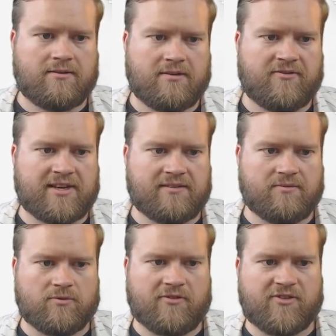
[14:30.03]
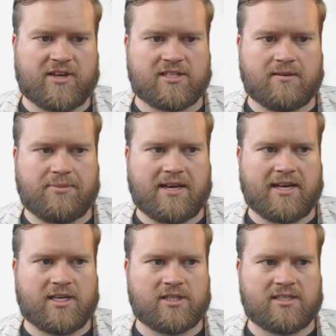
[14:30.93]
If I refresh the
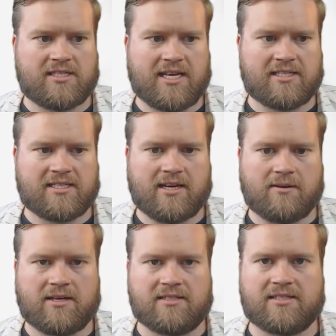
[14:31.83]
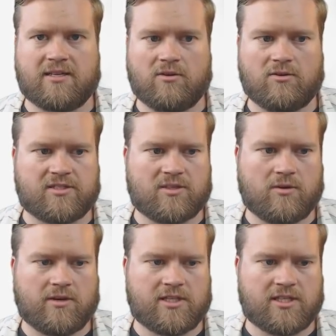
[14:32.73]
page, it stays there because it's in local
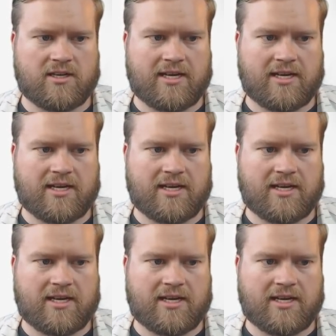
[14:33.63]
storage.